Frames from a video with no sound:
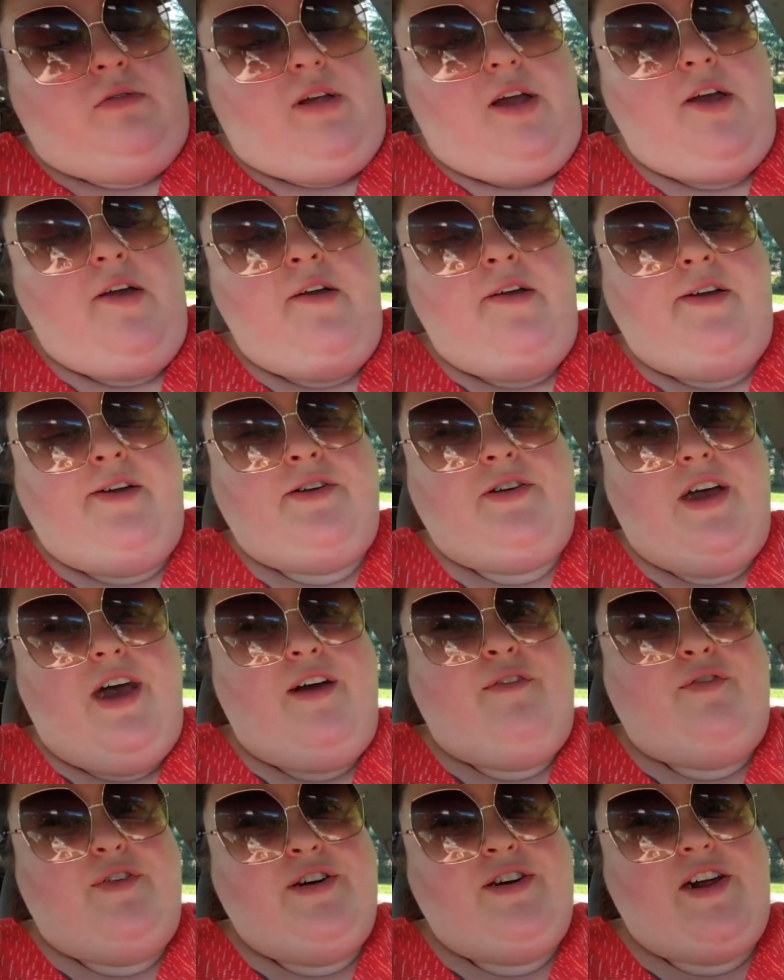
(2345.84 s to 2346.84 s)
Like,
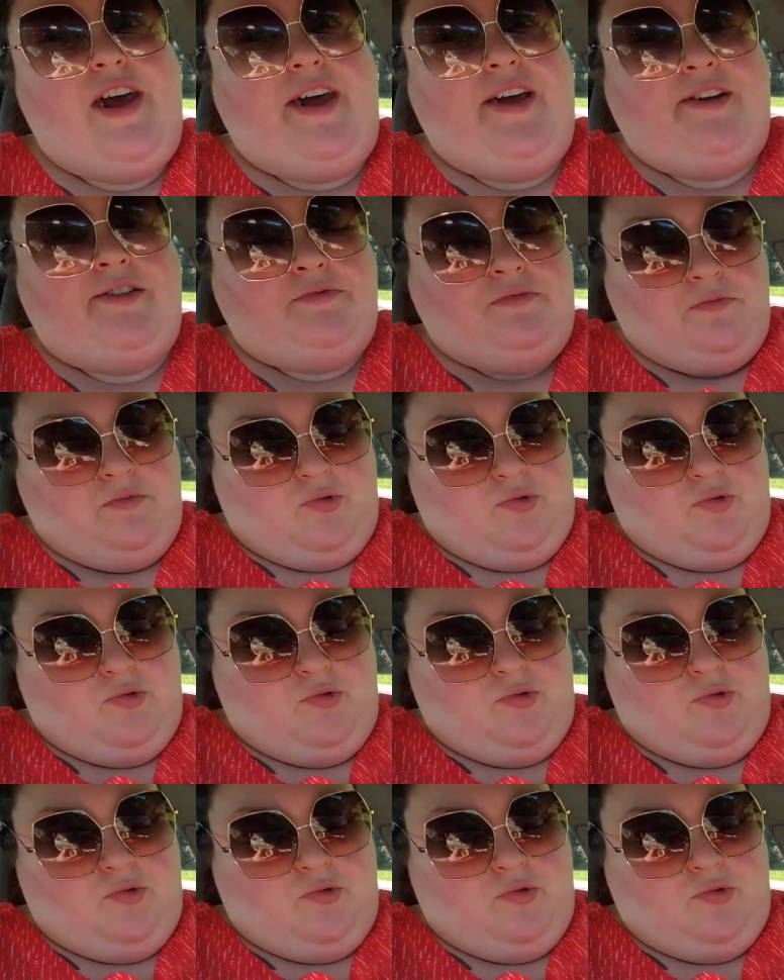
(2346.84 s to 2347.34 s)
every day.